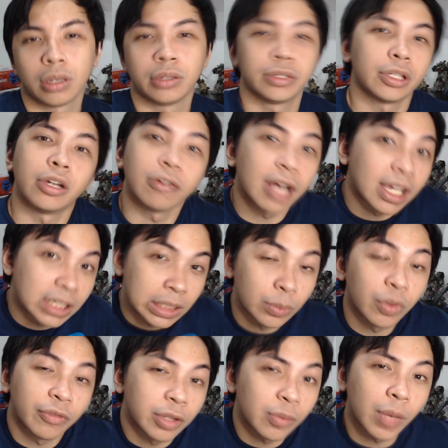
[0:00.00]
So, as some
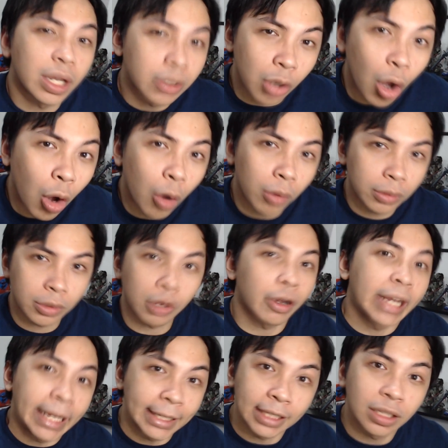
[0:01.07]
of you may know, there are
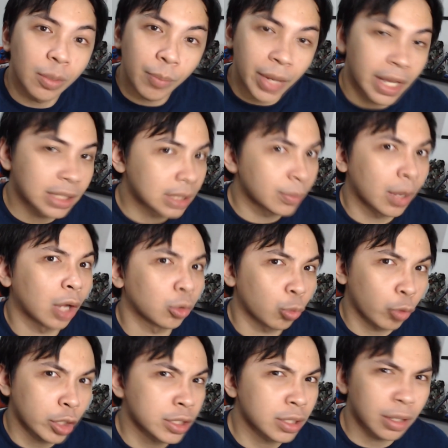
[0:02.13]
heated debates about which